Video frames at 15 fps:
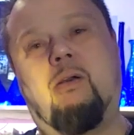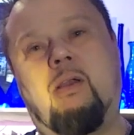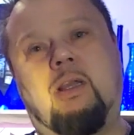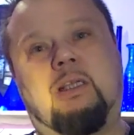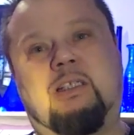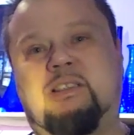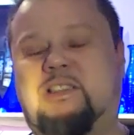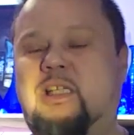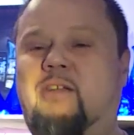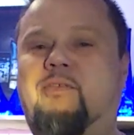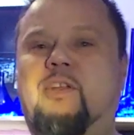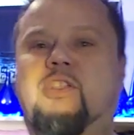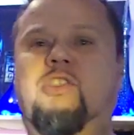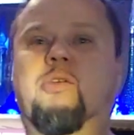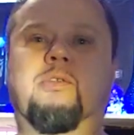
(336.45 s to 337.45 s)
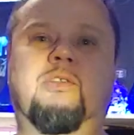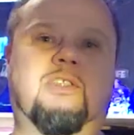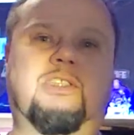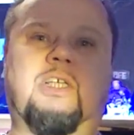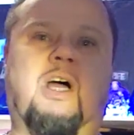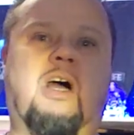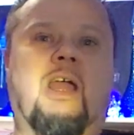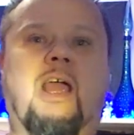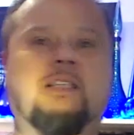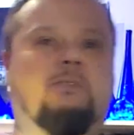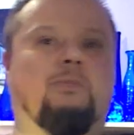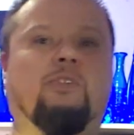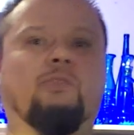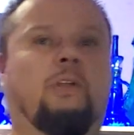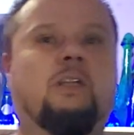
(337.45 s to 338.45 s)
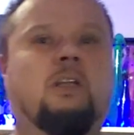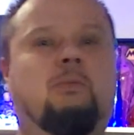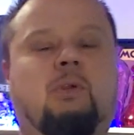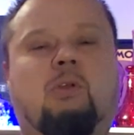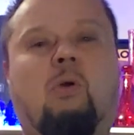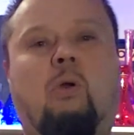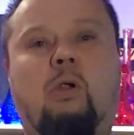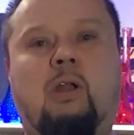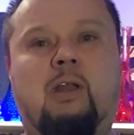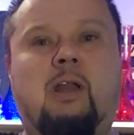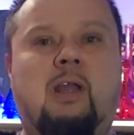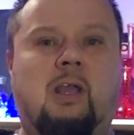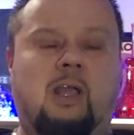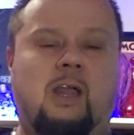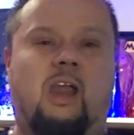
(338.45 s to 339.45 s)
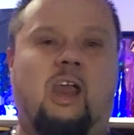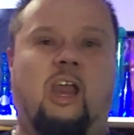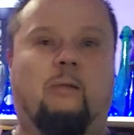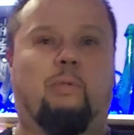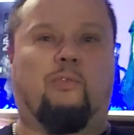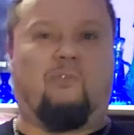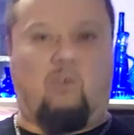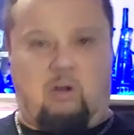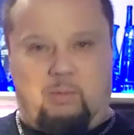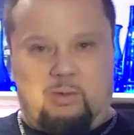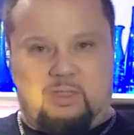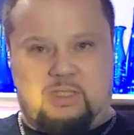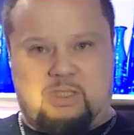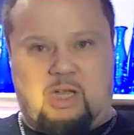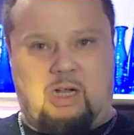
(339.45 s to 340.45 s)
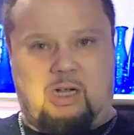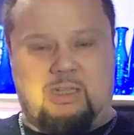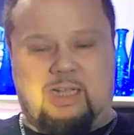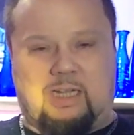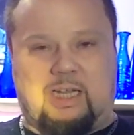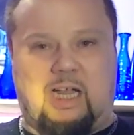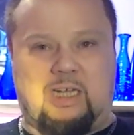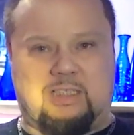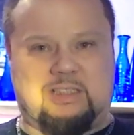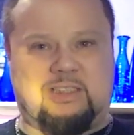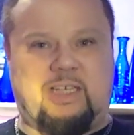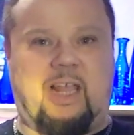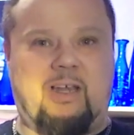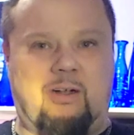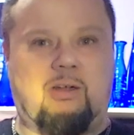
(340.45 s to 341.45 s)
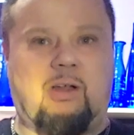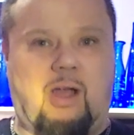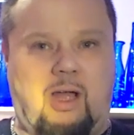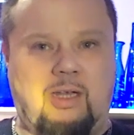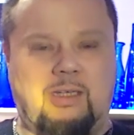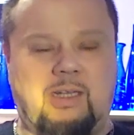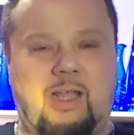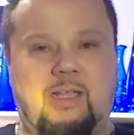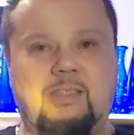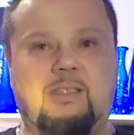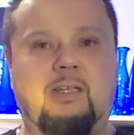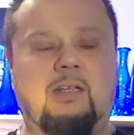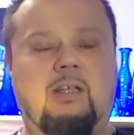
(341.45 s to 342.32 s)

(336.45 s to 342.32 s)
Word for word: Instead of just doing the song as it was written and recorded and performing the song in that kind of standard context,